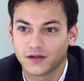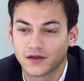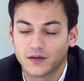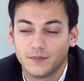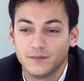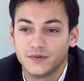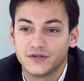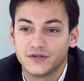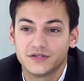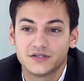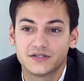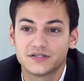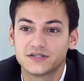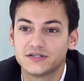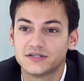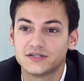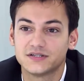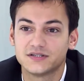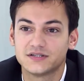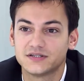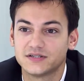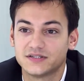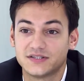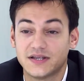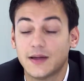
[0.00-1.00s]
can be just as
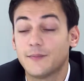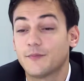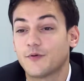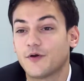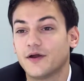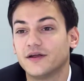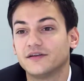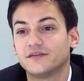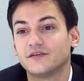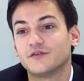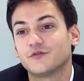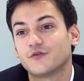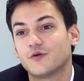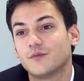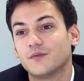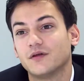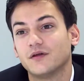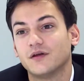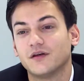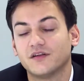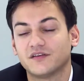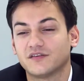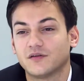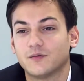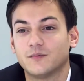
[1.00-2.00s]
separated from you
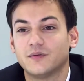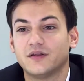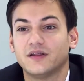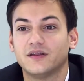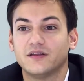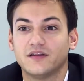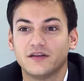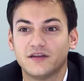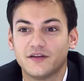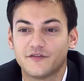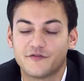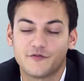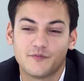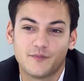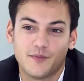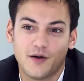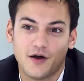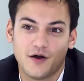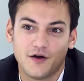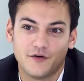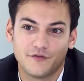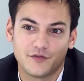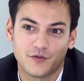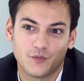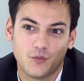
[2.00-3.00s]
as somebody in a different
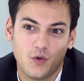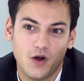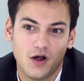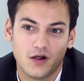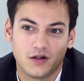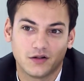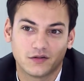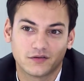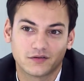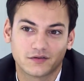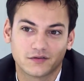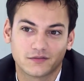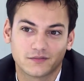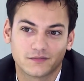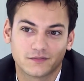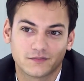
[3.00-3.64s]
part of the world.